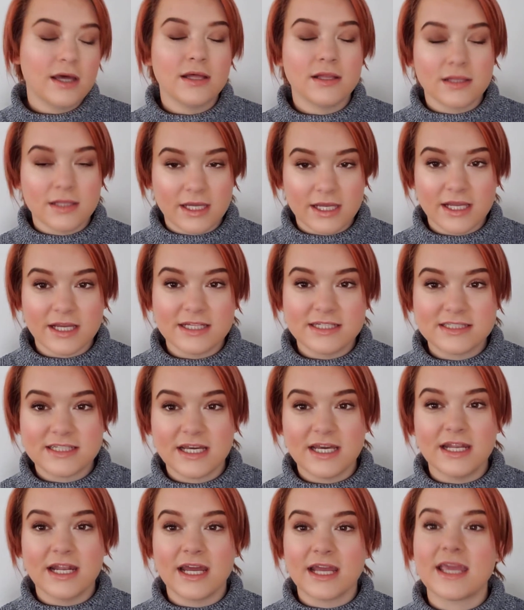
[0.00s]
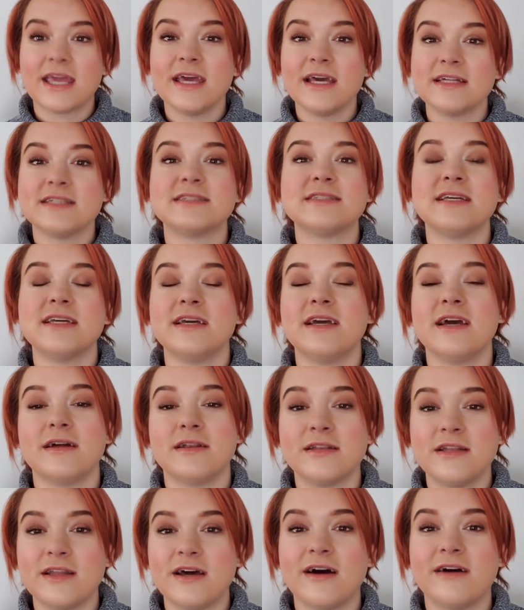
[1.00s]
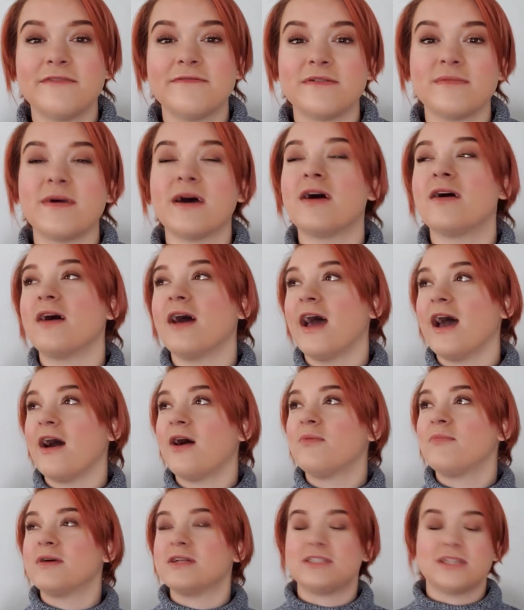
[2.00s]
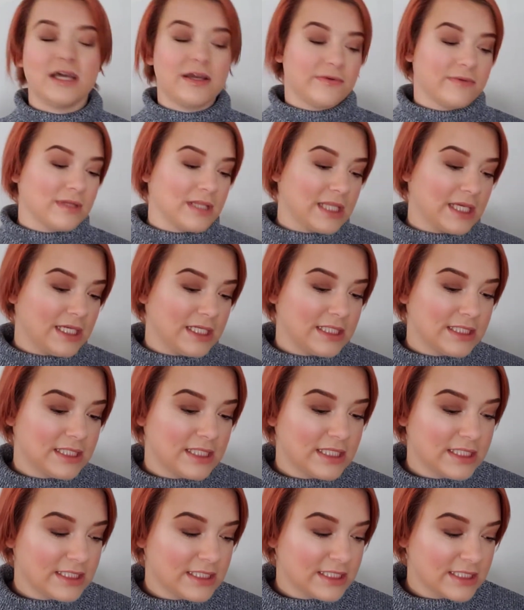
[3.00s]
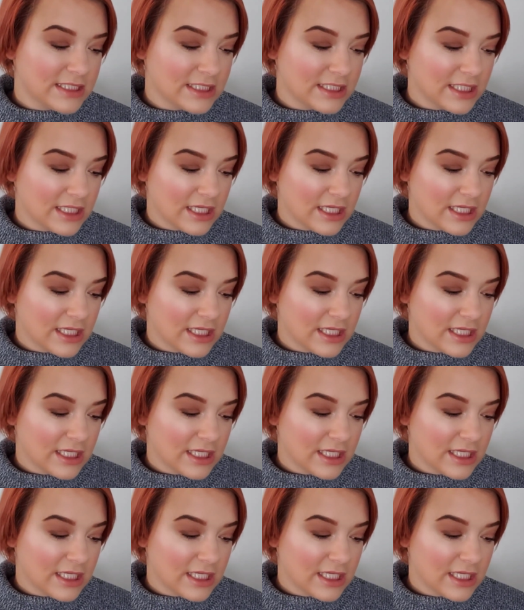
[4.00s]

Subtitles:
Like I said, I can't say enough about how much I relate to this.